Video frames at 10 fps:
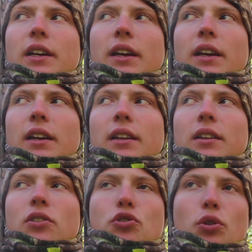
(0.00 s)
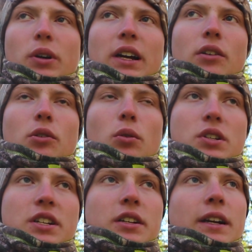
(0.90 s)
in the Drury
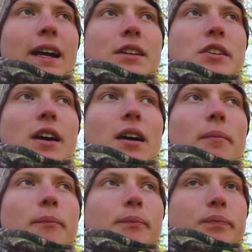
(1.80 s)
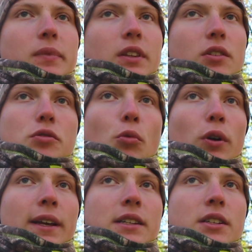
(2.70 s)
Outdoors DeerCast app. This
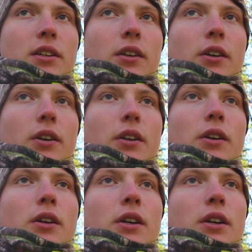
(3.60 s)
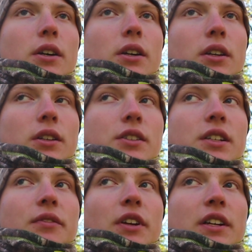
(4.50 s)
morning it said good. This
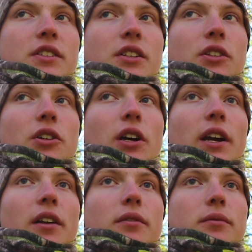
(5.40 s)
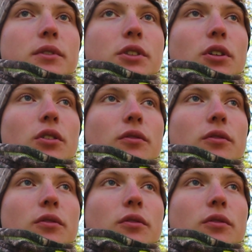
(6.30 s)
evening it says great. So,